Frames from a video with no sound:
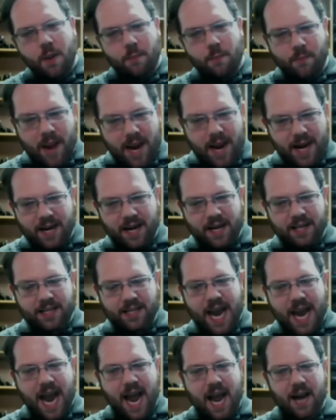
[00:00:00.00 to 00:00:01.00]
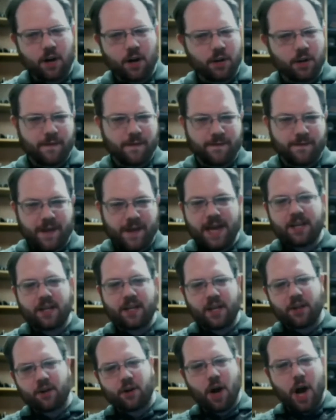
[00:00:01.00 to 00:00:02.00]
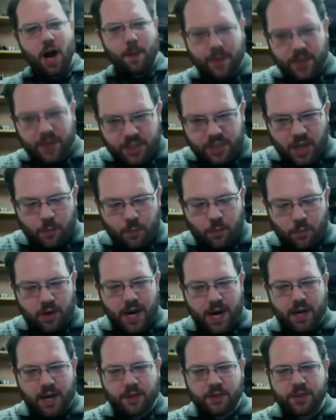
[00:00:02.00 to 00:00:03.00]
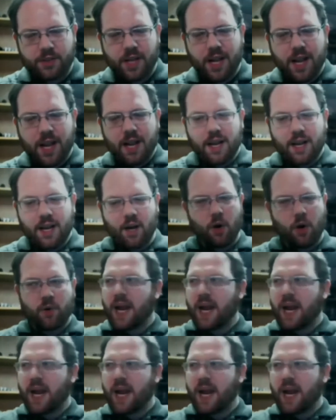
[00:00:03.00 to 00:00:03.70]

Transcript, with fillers: making an attack on the feet, then they're hopping somewhere else, you know,